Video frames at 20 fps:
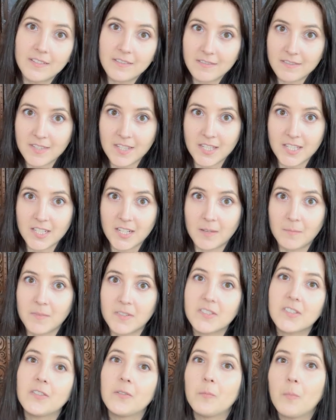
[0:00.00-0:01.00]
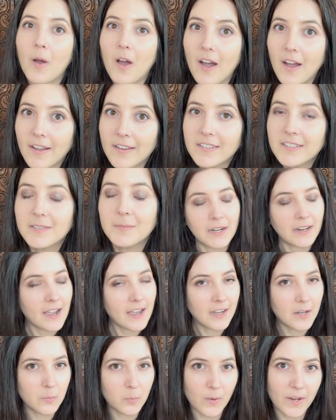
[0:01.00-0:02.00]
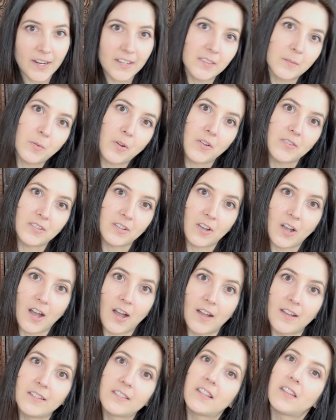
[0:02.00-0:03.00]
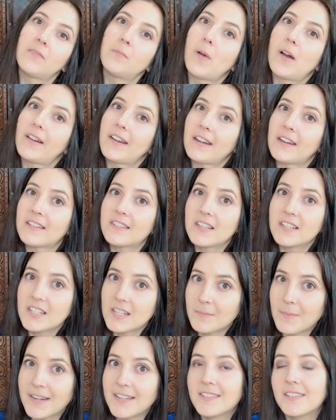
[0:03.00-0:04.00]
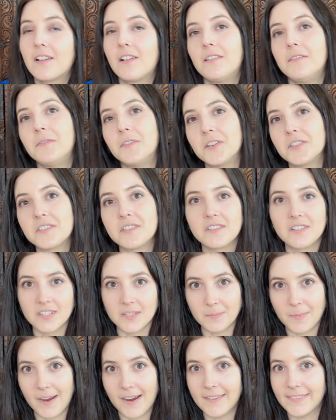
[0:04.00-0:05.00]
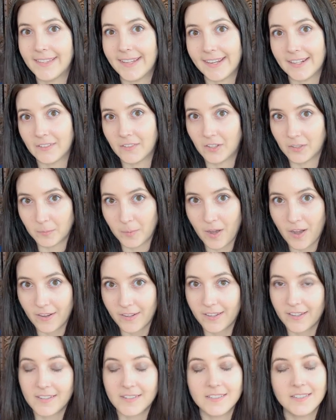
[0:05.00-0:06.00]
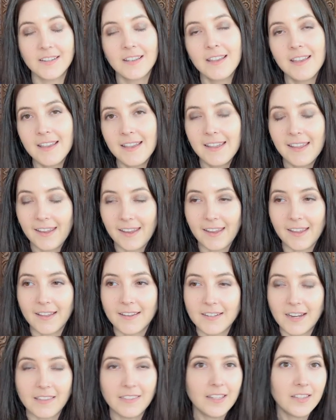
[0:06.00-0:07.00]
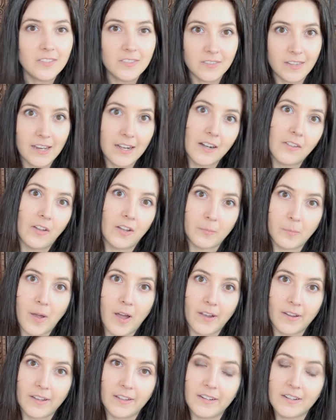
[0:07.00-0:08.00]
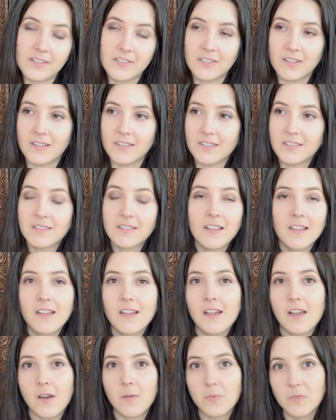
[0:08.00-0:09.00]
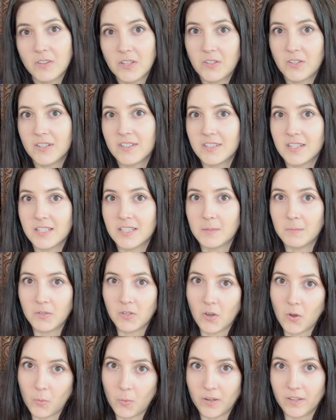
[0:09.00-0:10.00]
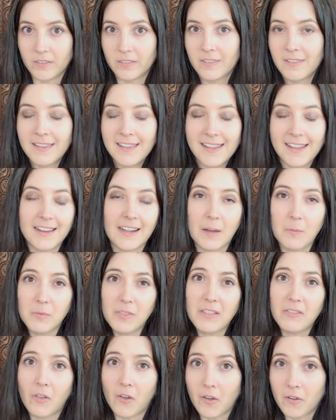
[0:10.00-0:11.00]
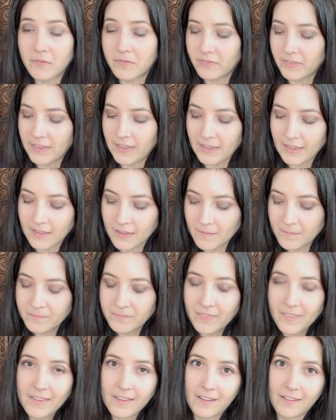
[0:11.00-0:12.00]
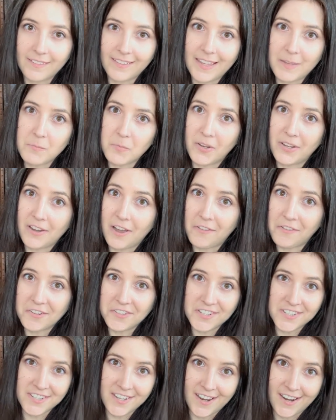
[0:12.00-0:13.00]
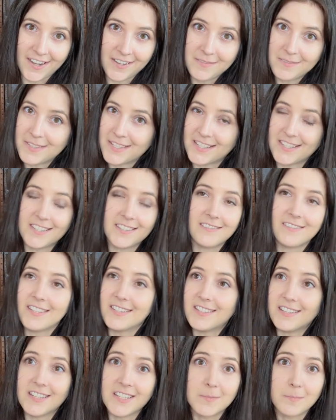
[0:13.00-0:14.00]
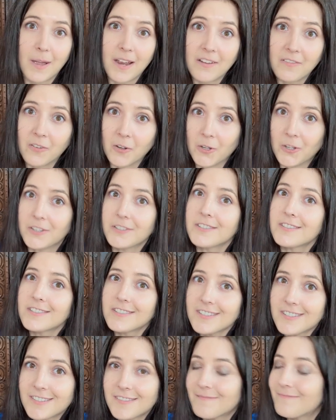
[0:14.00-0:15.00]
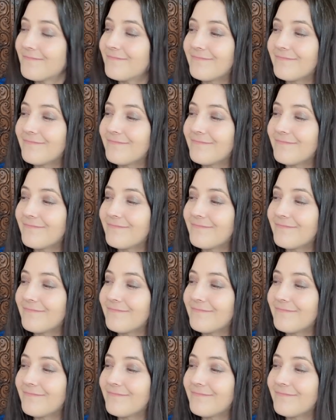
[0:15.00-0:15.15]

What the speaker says: system to mod, but I kind of weighed the pros and cons of modding a system myself versus just buying the Analog Pocket. And I think the Analog Pocket is just a really good system to go with, and I really love the Game Boy Color design since this is my first